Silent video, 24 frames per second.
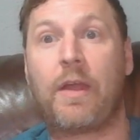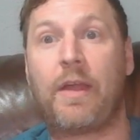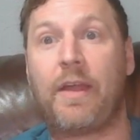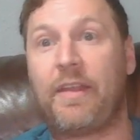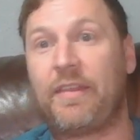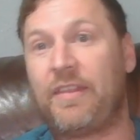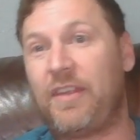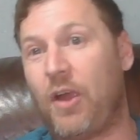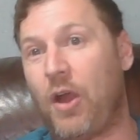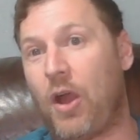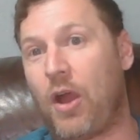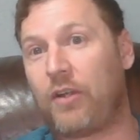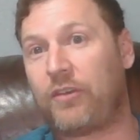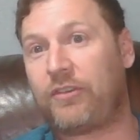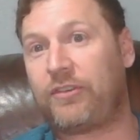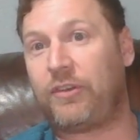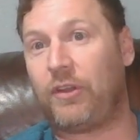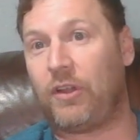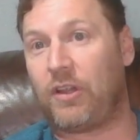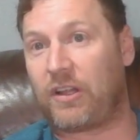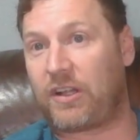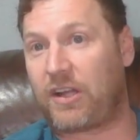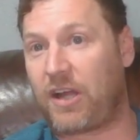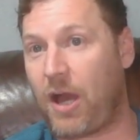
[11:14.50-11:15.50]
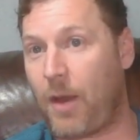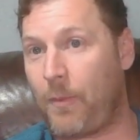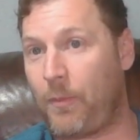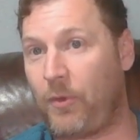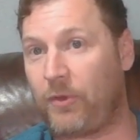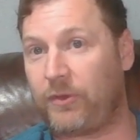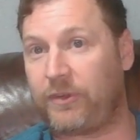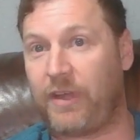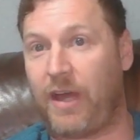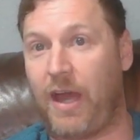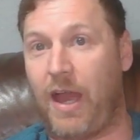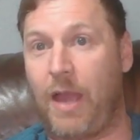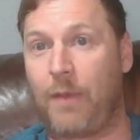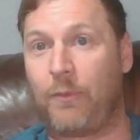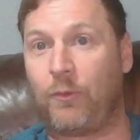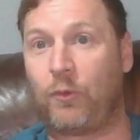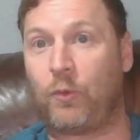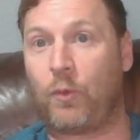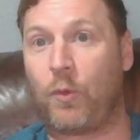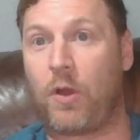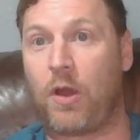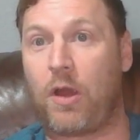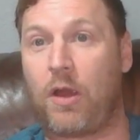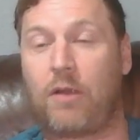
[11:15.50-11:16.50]
There are still a couple times
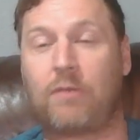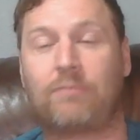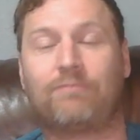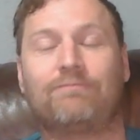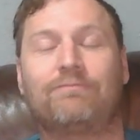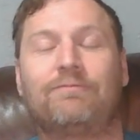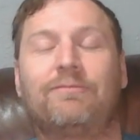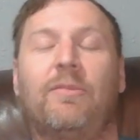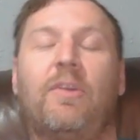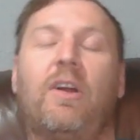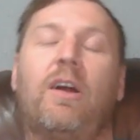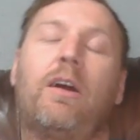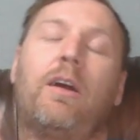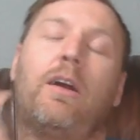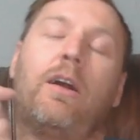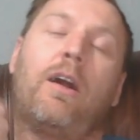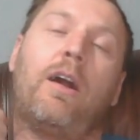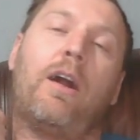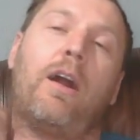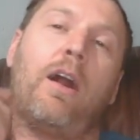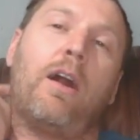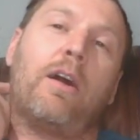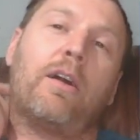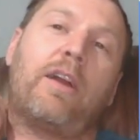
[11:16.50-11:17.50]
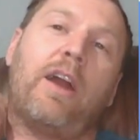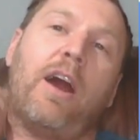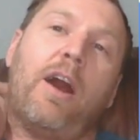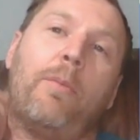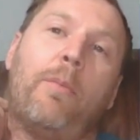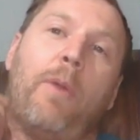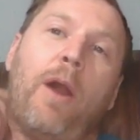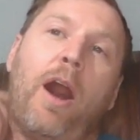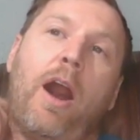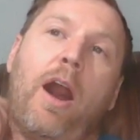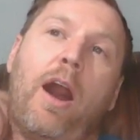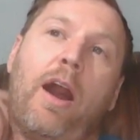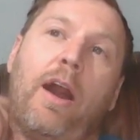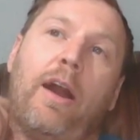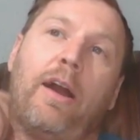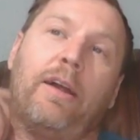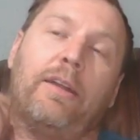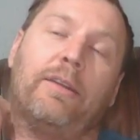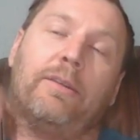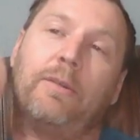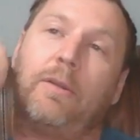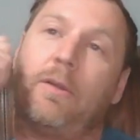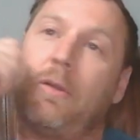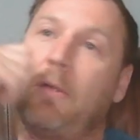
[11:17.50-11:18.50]
where Oh, come on!